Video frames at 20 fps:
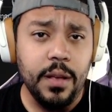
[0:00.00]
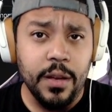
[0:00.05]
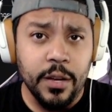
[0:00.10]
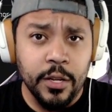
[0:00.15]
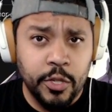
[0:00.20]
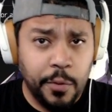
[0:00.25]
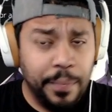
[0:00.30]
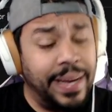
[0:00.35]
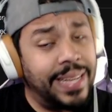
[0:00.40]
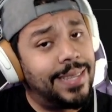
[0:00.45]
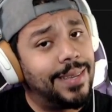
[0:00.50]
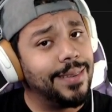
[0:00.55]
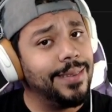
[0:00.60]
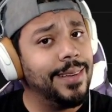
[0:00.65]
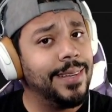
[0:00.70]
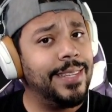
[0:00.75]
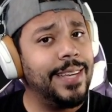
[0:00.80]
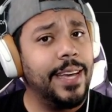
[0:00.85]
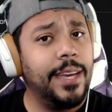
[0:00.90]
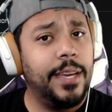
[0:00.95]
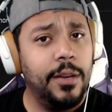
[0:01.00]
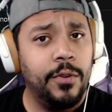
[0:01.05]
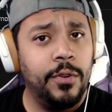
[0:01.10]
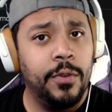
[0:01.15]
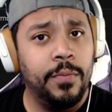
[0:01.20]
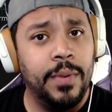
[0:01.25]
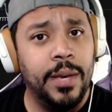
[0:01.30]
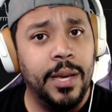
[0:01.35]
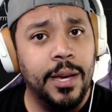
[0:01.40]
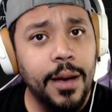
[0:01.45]
So basically, the tankier you
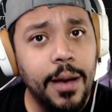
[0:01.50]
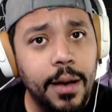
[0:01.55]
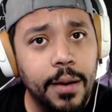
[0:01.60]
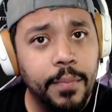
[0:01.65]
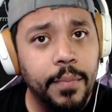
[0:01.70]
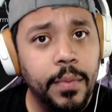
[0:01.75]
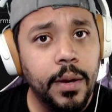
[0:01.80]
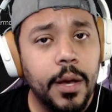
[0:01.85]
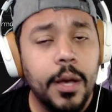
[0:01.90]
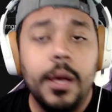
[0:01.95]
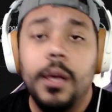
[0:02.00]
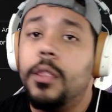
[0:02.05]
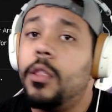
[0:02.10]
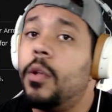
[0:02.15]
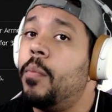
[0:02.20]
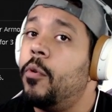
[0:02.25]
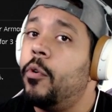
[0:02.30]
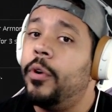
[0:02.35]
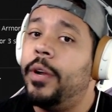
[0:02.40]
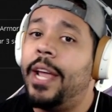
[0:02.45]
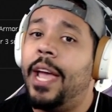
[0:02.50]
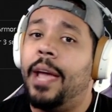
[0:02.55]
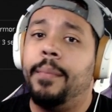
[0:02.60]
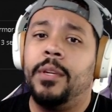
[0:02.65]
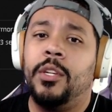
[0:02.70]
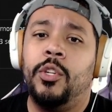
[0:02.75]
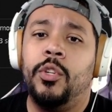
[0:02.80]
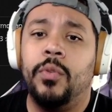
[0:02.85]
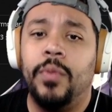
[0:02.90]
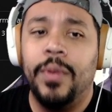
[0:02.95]
become, the more
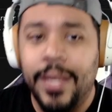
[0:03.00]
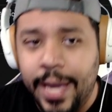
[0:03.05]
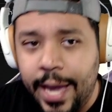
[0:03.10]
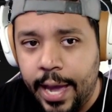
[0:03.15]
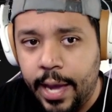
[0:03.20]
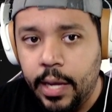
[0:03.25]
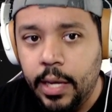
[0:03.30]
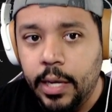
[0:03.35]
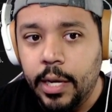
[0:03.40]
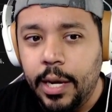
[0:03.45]
damage you get.